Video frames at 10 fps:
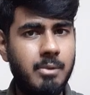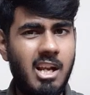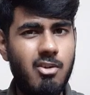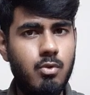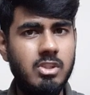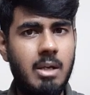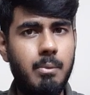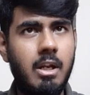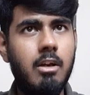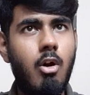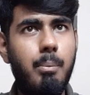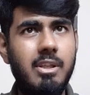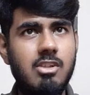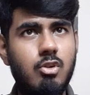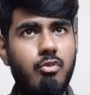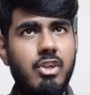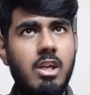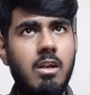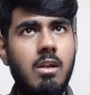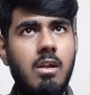gonna do is I'm gonna copy this over here.